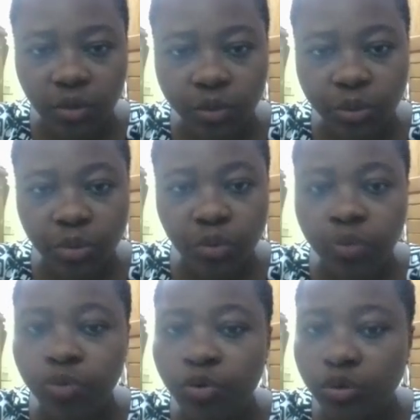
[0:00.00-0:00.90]
We
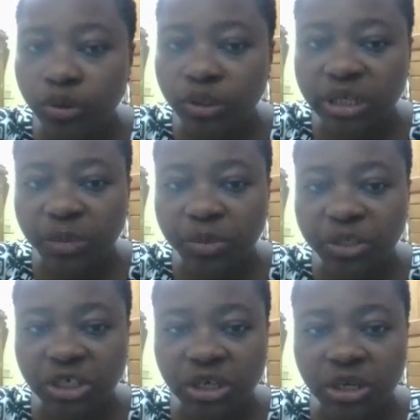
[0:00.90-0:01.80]
will use,
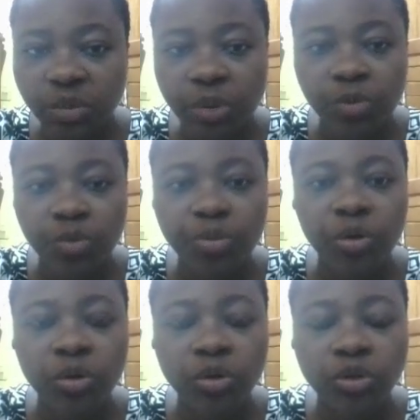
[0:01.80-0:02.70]
especially when we'll be
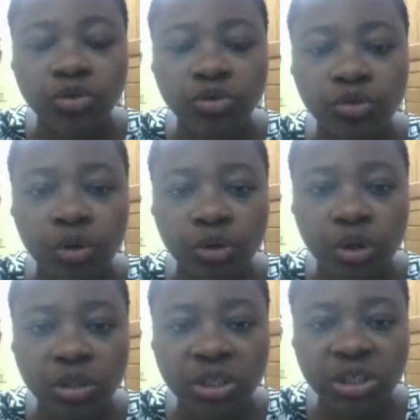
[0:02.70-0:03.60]

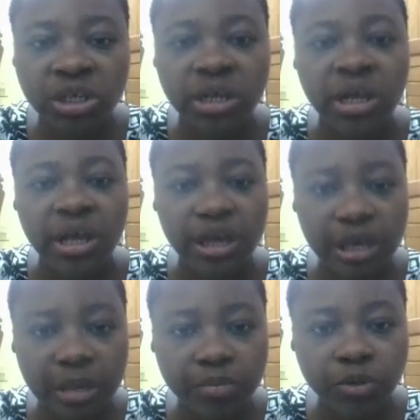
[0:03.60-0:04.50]
conducting the
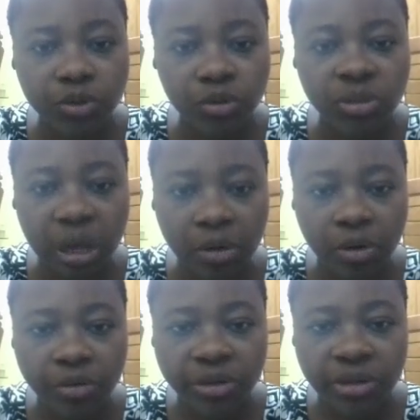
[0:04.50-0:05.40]
heap sort
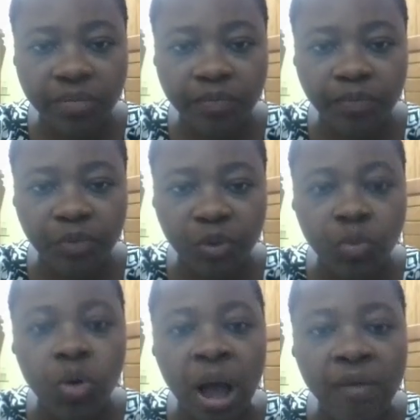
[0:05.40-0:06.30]
algorithm,
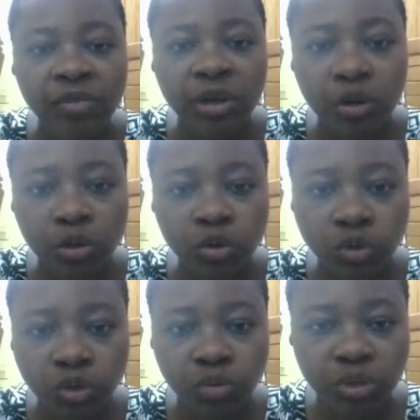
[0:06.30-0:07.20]
we'll have a lot to
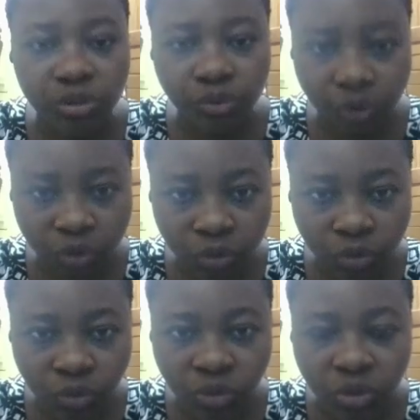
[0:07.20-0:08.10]
do with the root
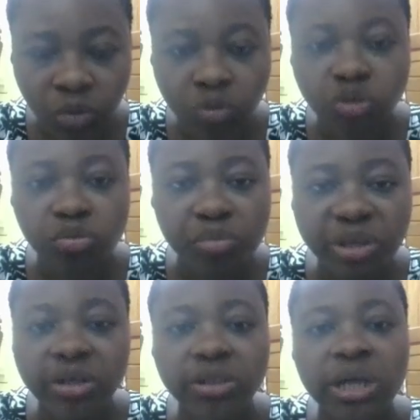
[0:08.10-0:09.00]
node, which will
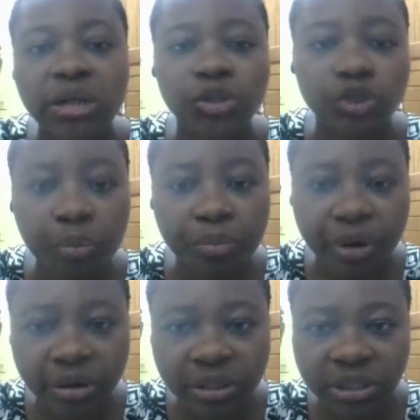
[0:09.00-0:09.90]
make it a top
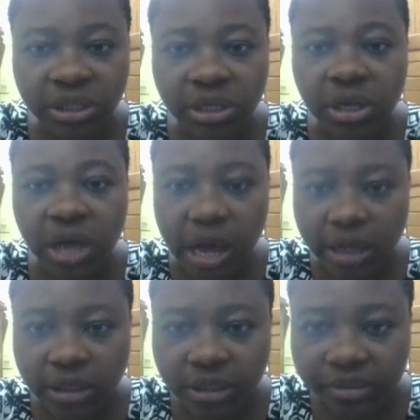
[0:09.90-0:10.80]
priority
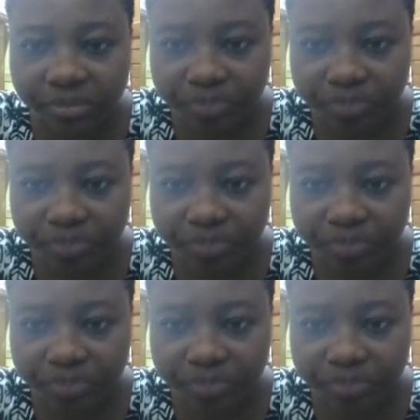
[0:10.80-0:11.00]
item.